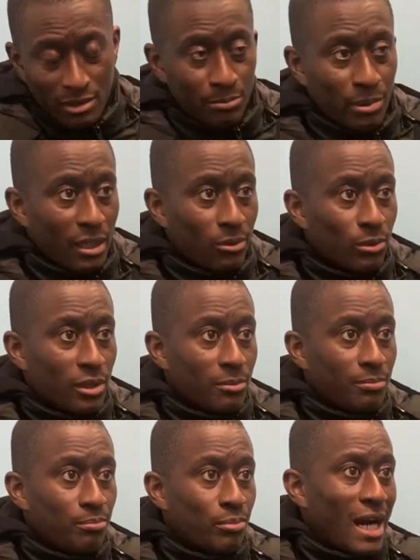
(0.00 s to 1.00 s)
but we're
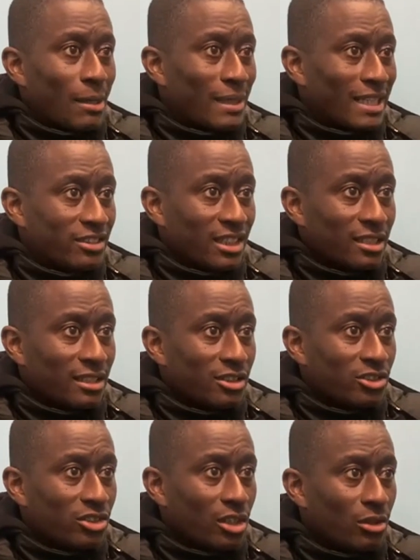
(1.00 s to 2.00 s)
pragmatic,
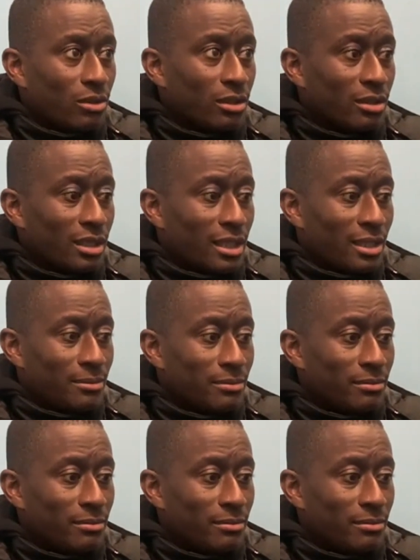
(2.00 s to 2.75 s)
and so I